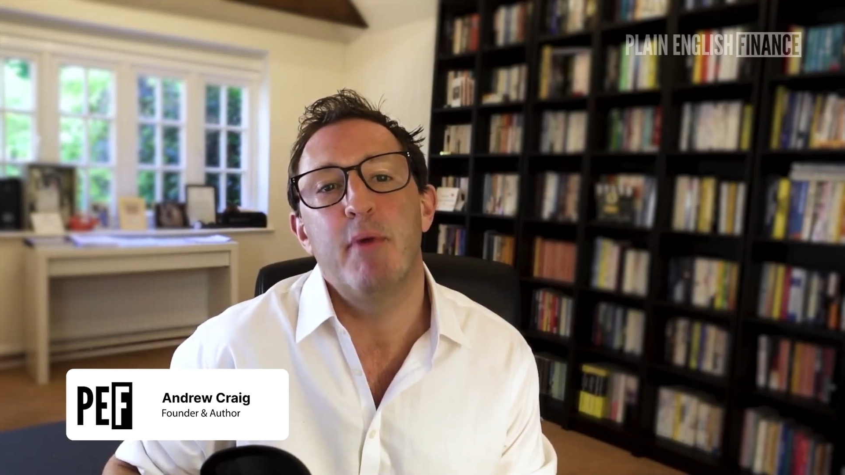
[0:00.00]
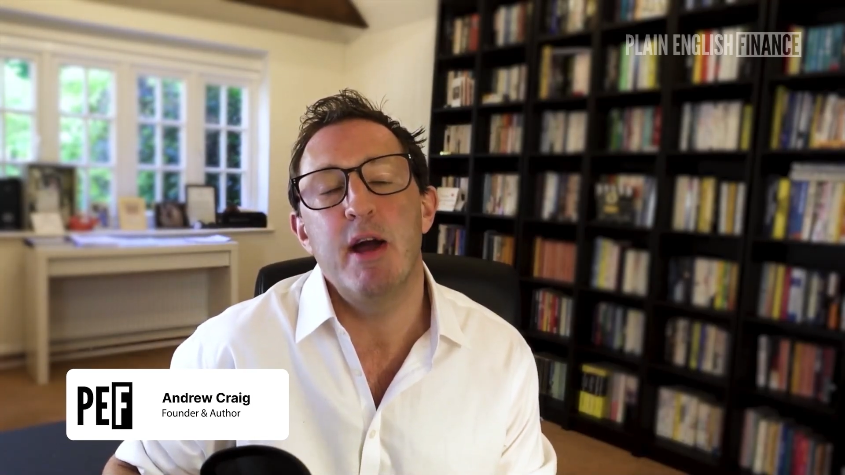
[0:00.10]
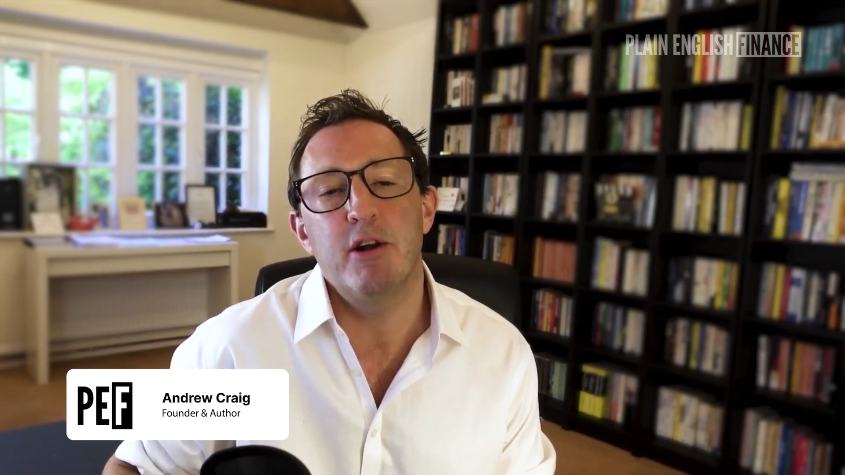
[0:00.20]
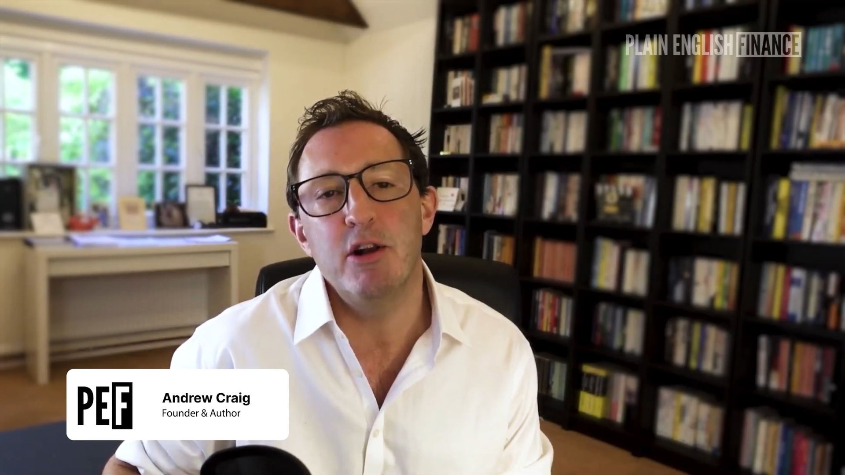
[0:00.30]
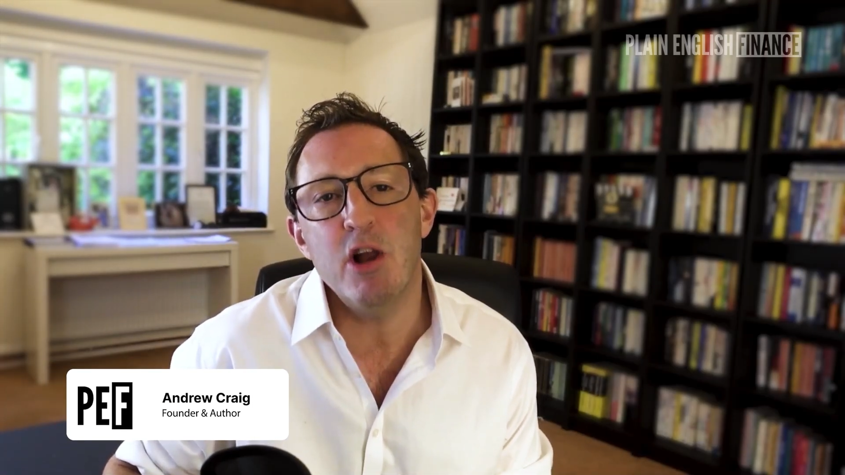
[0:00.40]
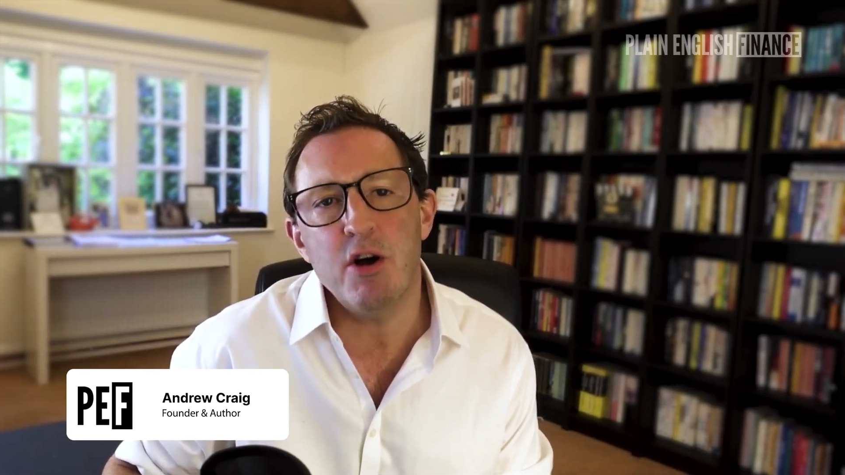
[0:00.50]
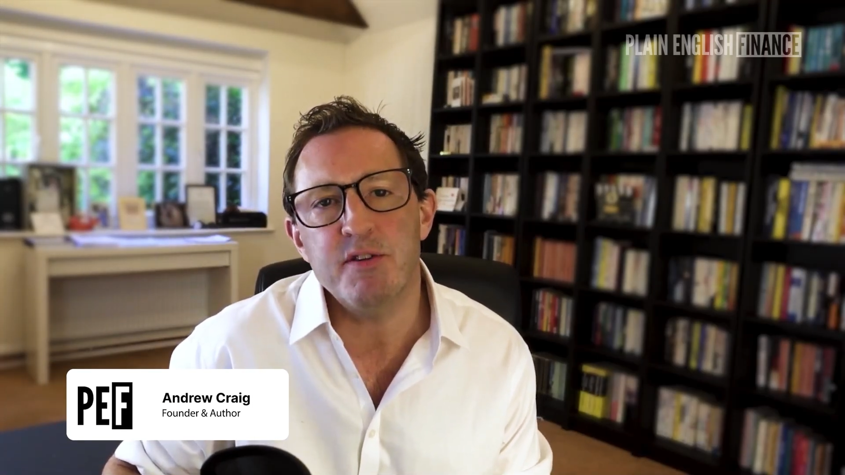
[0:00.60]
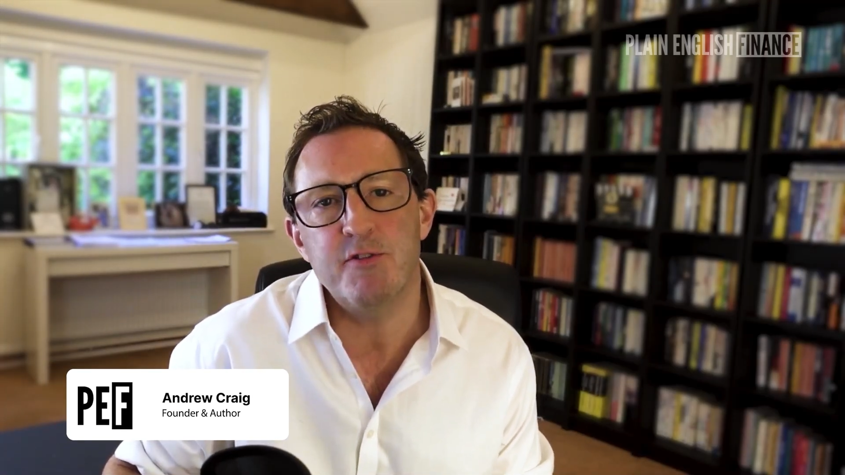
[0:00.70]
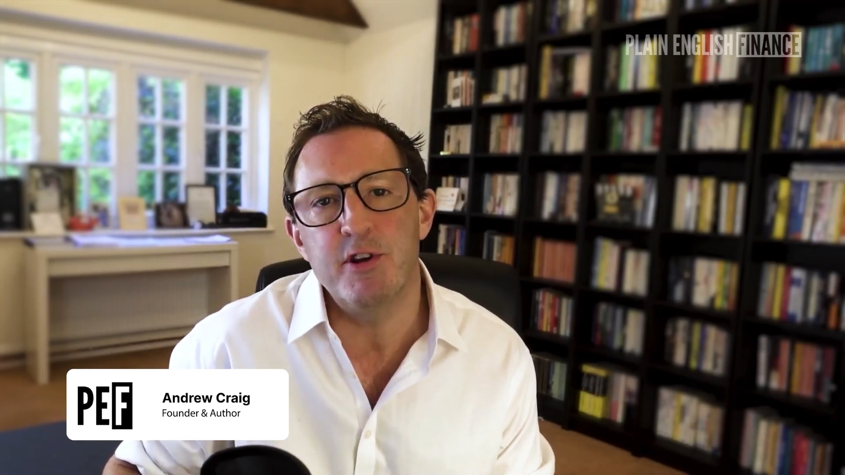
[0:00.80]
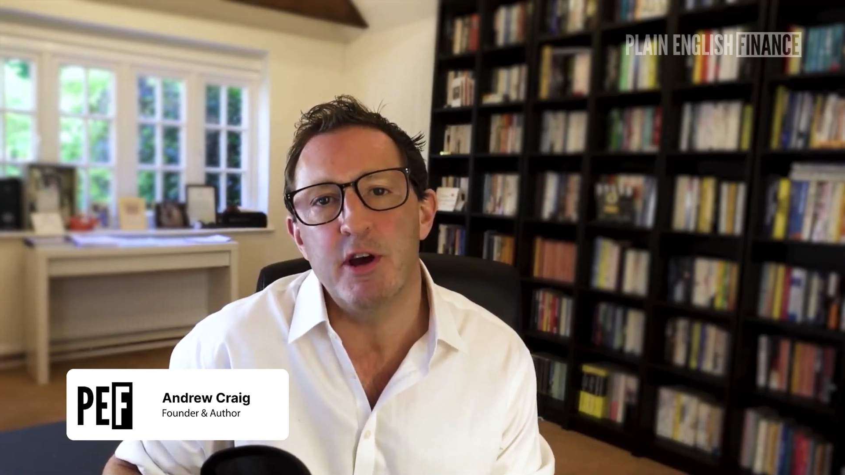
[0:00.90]
In our
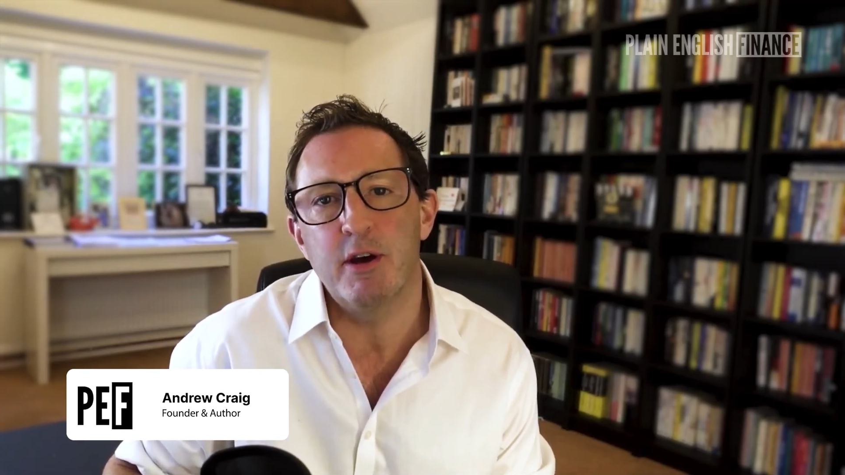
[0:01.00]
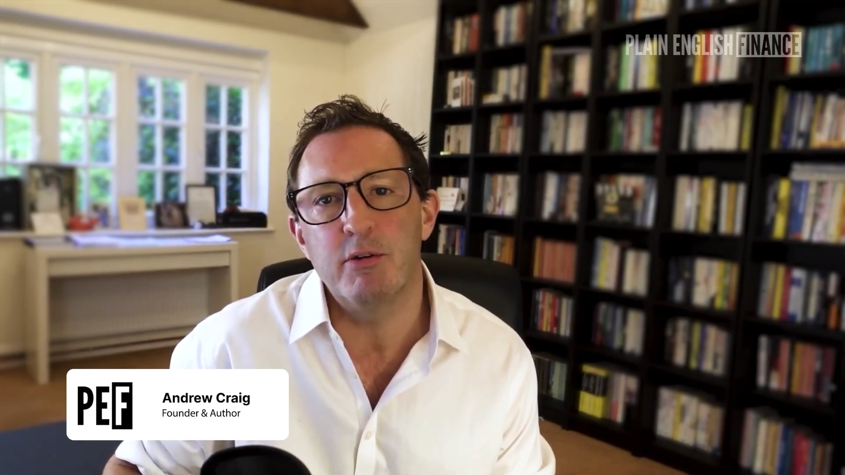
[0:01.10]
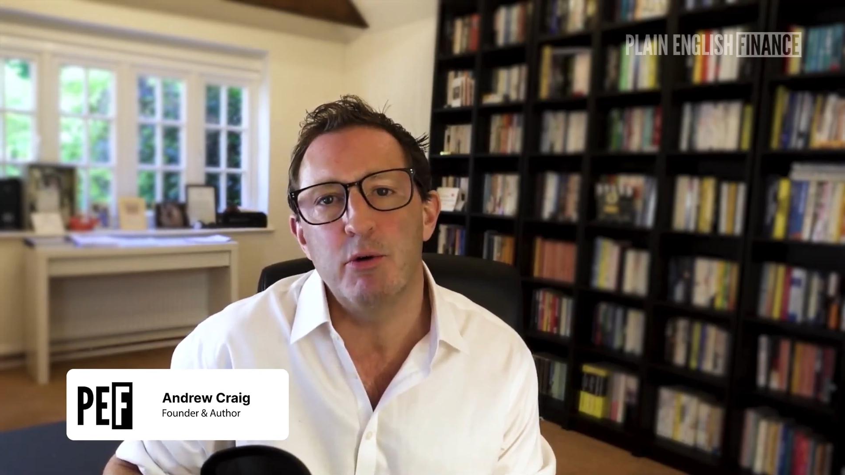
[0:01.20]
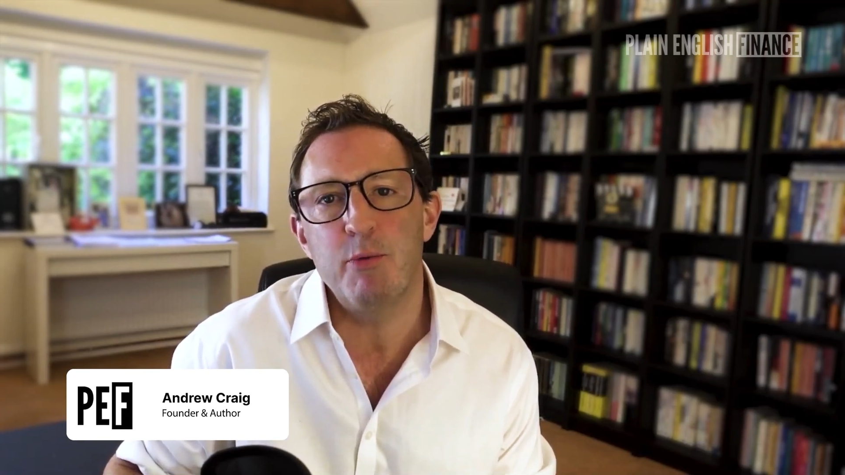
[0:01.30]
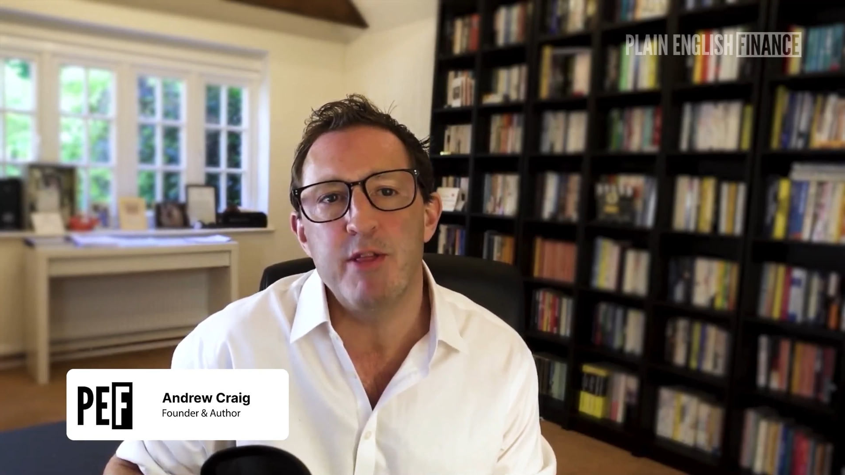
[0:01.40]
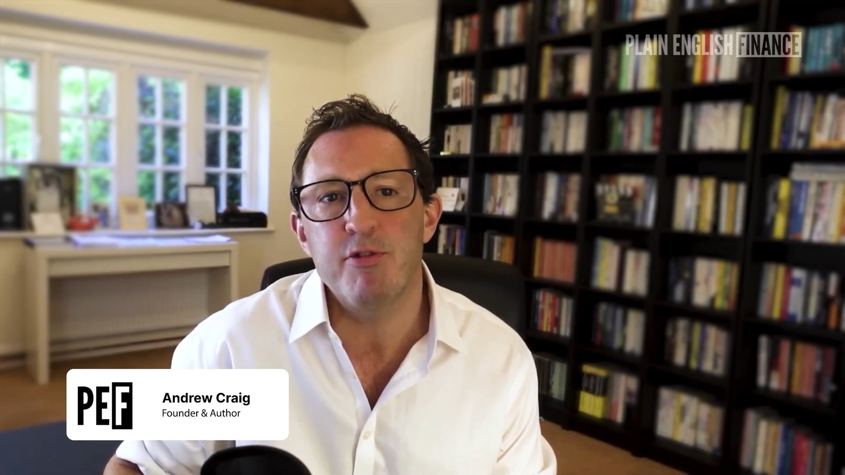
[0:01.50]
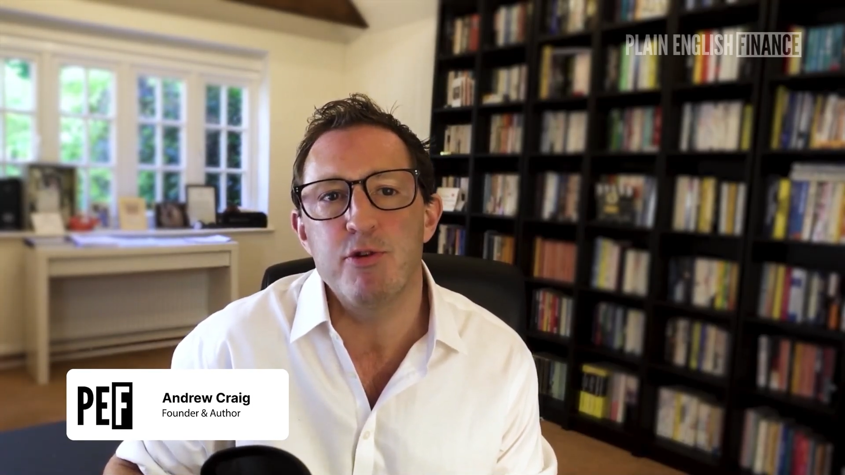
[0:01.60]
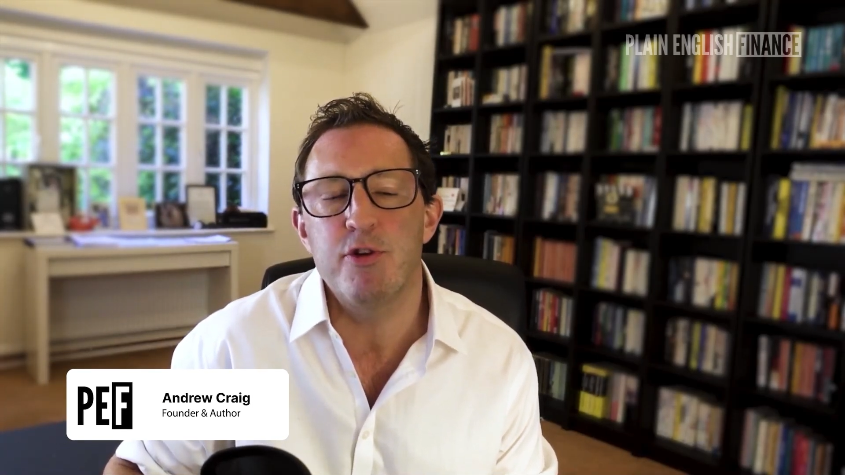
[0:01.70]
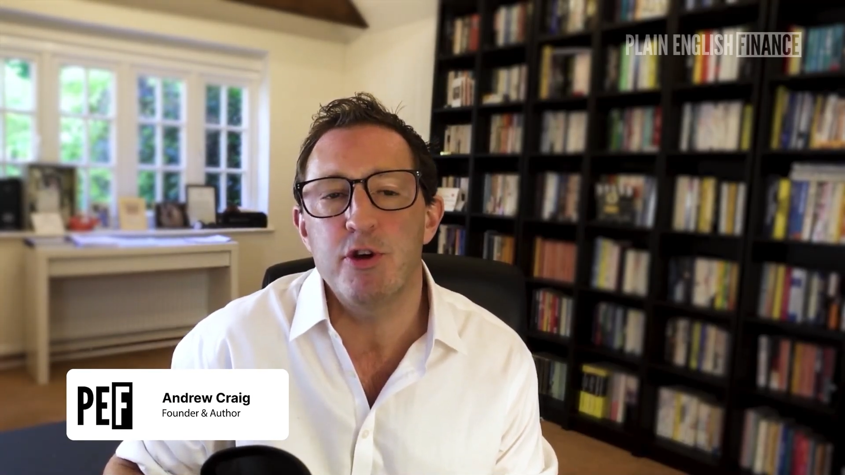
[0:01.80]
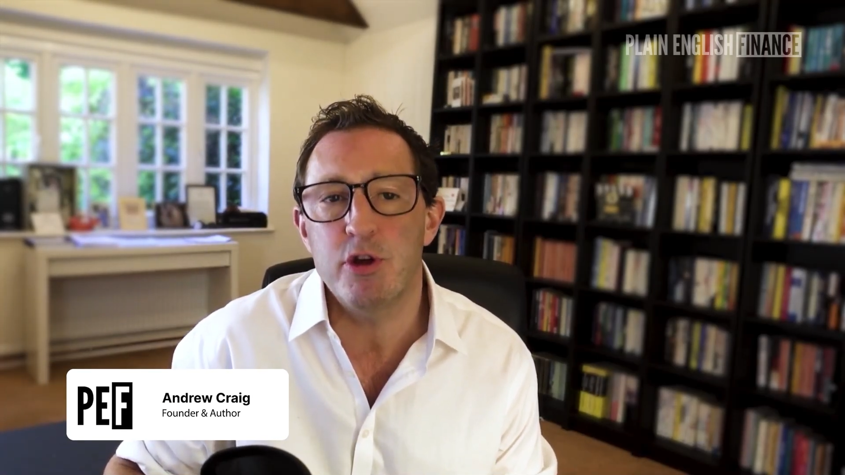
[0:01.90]
last video, we went through the